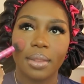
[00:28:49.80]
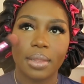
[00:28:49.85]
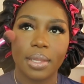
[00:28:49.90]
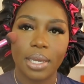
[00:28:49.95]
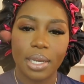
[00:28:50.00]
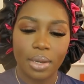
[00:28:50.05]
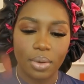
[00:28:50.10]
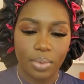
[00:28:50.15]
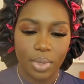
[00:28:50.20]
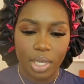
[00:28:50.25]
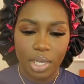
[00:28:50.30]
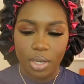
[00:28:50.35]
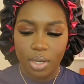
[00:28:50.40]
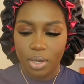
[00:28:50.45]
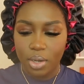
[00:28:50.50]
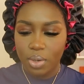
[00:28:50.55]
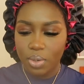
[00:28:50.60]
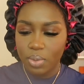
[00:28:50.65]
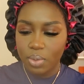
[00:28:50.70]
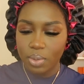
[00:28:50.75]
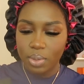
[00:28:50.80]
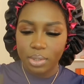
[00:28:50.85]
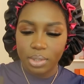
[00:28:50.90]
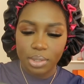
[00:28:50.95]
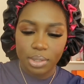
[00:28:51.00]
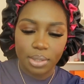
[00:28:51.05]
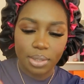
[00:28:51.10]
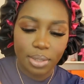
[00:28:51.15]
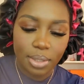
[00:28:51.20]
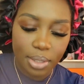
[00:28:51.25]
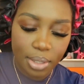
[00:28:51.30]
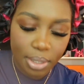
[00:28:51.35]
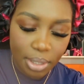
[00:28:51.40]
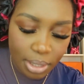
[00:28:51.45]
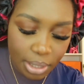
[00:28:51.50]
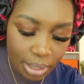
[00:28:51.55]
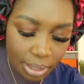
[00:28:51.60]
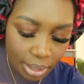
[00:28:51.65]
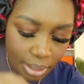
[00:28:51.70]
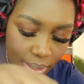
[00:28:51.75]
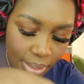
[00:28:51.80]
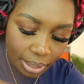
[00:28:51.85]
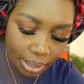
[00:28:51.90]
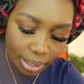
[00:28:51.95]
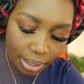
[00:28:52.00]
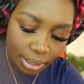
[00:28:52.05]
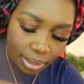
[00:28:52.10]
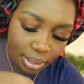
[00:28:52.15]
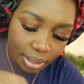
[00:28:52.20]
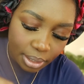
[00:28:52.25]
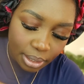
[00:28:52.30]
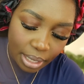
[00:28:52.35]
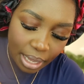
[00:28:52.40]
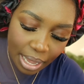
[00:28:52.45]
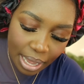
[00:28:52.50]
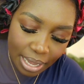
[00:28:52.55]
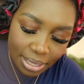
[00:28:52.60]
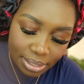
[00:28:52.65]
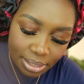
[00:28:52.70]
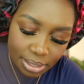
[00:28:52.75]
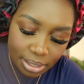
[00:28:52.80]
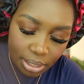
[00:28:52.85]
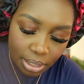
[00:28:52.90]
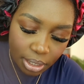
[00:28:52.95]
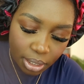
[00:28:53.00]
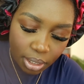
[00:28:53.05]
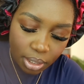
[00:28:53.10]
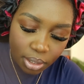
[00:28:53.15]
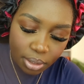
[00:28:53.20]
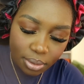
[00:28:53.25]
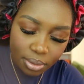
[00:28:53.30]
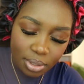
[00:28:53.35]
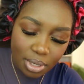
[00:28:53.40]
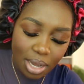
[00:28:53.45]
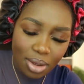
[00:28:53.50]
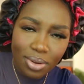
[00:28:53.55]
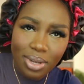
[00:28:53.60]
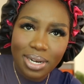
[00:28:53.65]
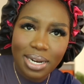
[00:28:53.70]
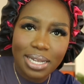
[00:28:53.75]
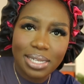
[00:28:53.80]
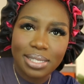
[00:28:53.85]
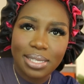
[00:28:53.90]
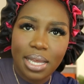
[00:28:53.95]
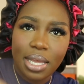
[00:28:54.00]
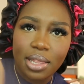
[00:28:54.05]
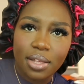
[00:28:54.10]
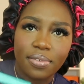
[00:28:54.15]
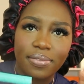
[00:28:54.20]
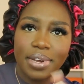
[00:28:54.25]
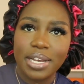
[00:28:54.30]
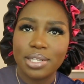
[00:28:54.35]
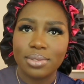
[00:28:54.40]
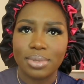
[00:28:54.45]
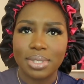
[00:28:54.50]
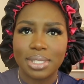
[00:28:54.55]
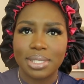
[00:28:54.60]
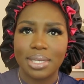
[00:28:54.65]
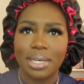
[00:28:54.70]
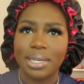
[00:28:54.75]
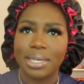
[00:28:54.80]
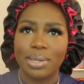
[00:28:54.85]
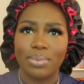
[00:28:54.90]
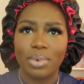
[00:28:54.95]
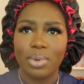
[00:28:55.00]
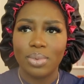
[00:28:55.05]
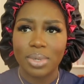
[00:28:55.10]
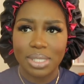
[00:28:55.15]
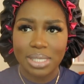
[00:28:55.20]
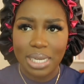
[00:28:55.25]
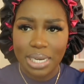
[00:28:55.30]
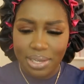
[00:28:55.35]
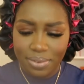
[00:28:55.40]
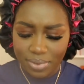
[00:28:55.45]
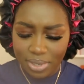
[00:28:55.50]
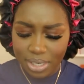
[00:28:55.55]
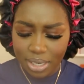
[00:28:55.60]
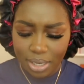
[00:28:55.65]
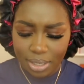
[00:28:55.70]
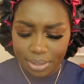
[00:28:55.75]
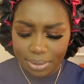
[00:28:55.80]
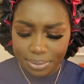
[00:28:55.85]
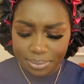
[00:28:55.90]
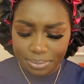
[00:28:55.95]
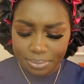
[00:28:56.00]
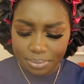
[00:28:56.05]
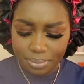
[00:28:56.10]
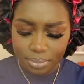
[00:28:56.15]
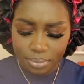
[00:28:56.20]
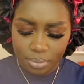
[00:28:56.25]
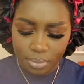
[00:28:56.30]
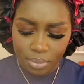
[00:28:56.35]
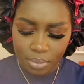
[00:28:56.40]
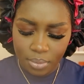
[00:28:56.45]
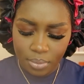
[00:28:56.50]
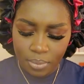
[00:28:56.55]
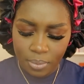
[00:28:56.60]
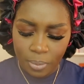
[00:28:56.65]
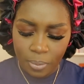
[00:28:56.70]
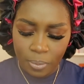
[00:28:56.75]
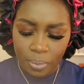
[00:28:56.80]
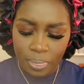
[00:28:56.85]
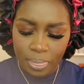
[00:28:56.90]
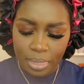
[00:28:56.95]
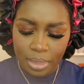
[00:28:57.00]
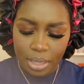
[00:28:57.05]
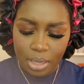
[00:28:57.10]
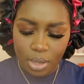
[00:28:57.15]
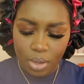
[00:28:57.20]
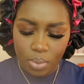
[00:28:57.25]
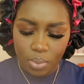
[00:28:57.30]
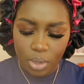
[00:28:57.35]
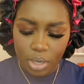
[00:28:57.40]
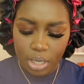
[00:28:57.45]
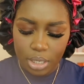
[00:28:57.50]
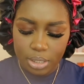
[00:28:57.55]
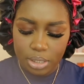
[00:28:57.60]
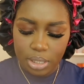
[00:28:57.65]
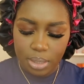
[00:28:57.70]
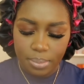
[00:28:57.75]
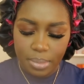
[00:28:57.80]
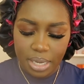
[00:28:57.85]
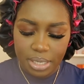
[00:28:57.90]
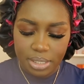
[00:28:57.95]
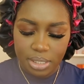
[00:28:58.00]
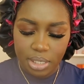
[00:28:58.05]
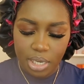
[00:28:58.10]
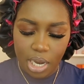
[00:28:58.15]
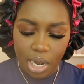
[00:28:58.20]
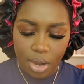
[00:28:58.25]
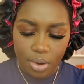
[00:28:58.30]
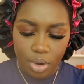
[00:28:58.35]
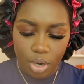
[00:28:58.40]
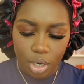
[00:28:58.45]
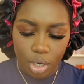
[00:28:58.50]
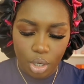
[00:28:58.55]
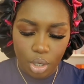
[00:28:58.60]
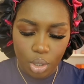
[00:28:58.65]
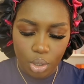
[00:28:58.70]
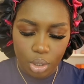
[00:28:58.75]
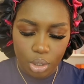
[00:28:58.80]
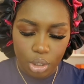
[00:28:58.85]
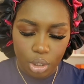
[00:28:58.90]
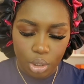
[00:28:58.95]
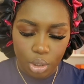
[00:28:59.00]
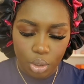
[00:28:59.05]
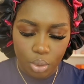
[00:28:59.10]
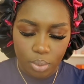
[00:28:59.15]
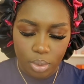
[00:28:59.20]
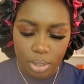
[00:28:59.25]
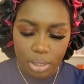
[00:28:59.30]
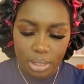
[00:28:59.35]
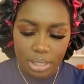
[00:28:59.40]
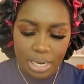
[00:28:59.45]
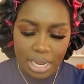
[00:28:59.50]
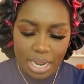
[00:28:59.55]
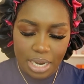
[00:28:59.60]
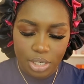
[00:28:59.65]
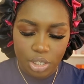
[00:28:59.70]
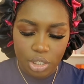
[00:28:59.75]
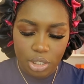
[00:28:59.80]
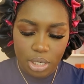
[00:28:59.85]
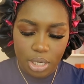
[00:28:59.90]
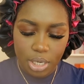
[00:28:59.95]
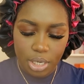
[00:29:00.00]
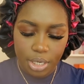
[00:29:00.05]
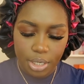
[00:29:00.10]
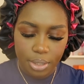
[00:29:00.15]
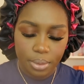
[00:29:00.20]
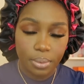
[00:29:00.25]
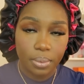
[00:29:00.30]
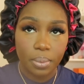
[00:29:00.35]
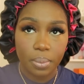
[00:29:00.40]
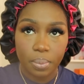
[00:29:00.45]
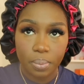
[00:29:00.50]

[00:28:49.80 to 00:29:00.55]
There we go. And the last thing, how could I say the face was done and we was not even done? We need some mascara on the lower lash line.